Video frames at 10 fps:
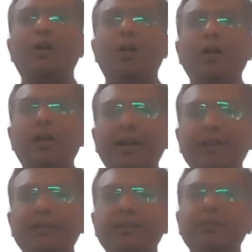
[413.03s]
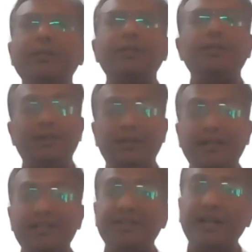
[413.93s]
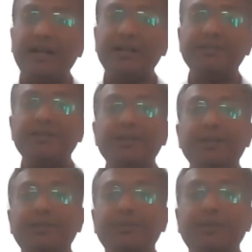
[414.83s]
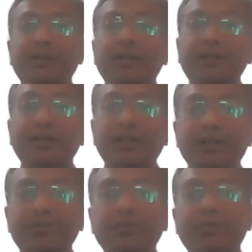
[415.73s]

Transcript: All right, let's start with intensive